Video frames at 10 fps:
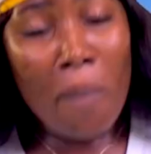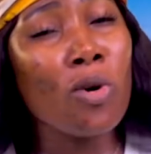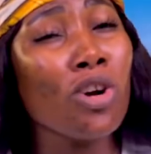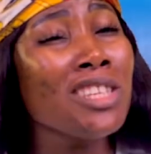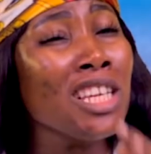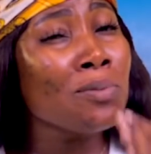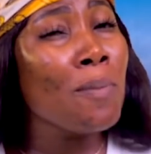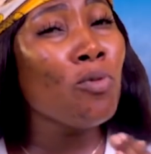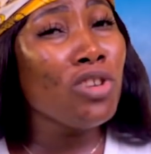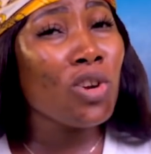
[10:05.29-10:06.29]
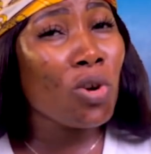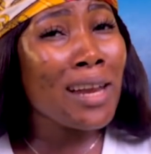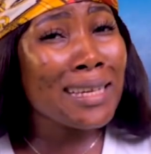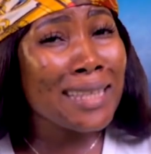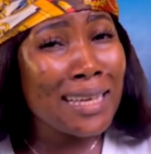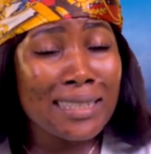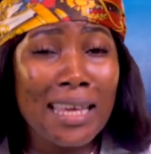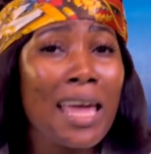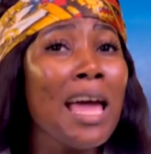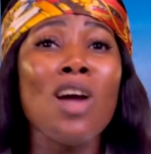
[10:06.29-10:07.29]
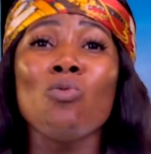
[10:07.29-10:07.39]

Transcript: Because these people need to understand, say,